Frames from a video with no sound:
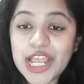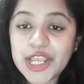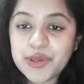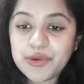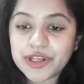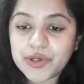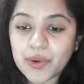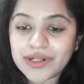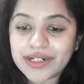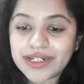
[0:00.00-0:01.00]
you
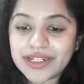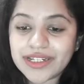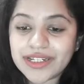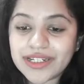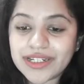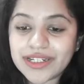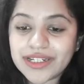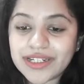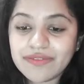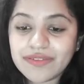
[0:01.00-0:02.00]
cannot give live
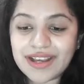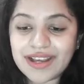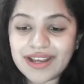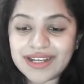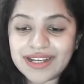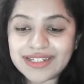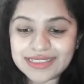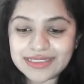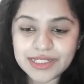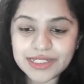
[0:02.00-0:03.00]
vaccine. Okay,
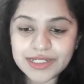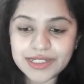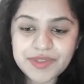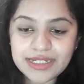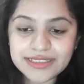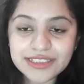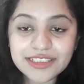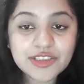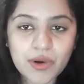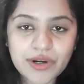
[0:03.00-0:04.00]
it is
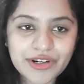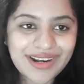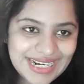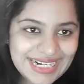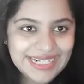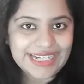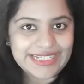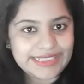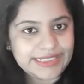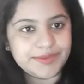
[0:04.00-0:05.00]

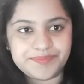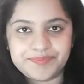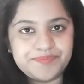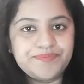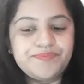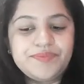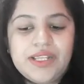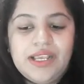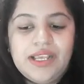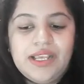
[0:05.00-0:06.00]
contraindicated.
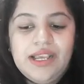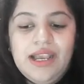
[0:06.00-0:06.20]
Clear?